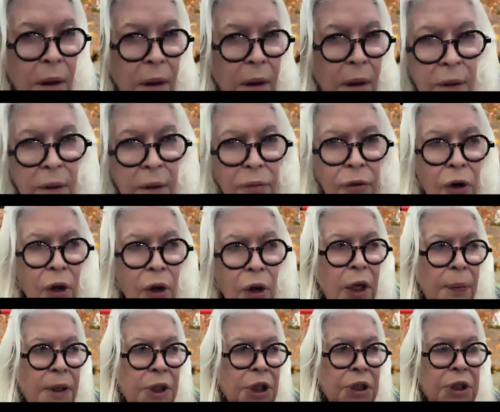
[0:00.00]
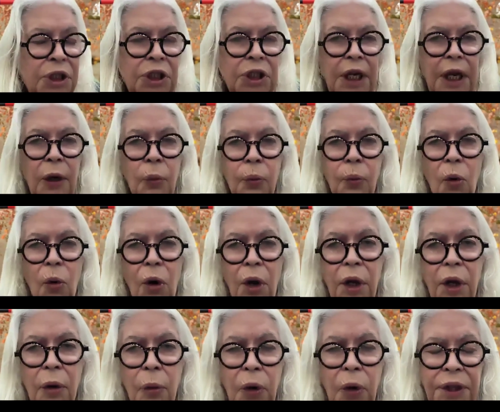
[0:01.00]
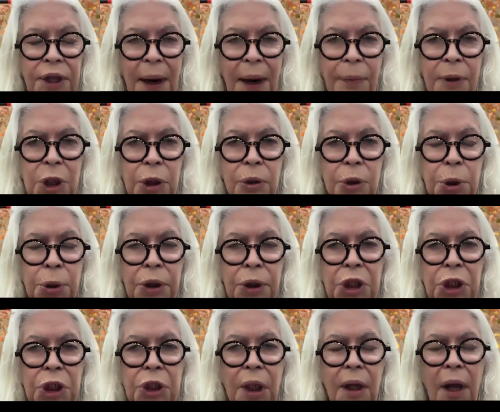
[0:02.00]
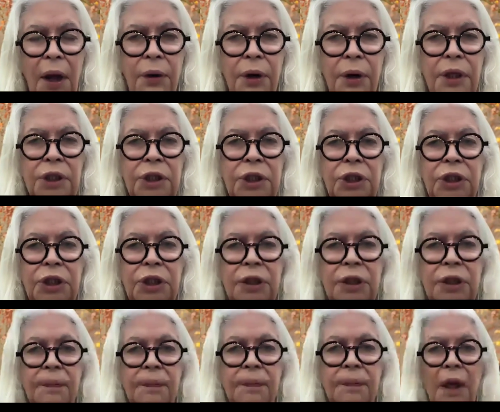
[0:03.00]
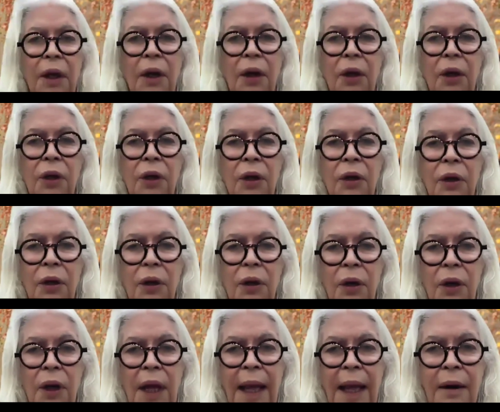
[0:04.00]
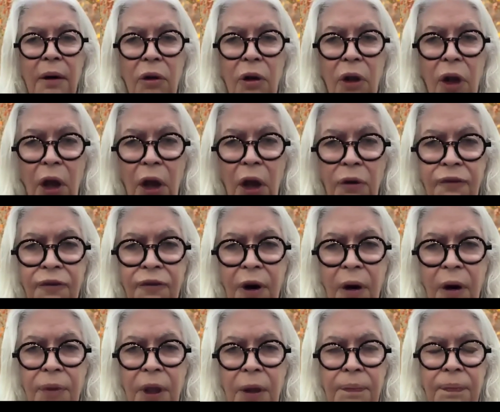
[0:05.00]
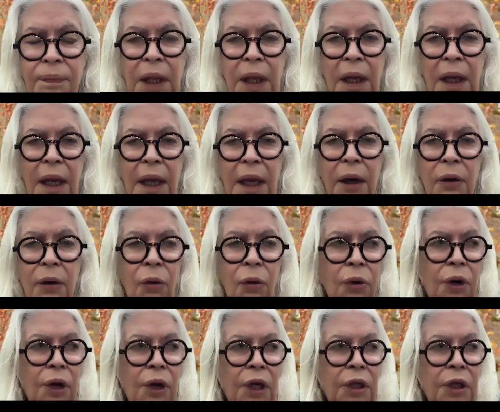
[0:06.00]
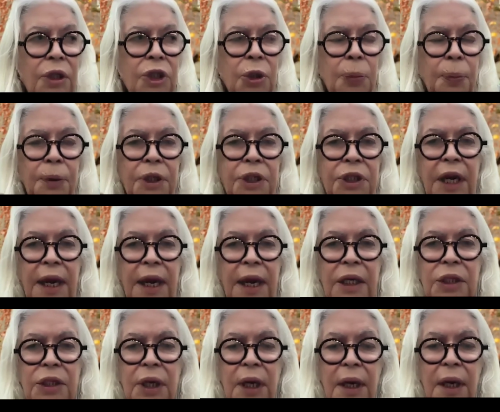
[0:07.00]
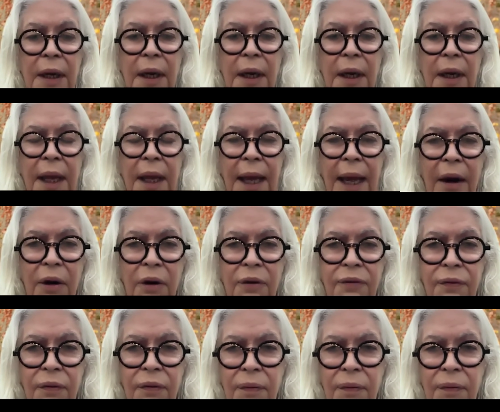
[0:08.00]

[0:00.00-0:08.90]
the Royal Commission said work with Aboriginal traditional owners and learn from them in order to protect our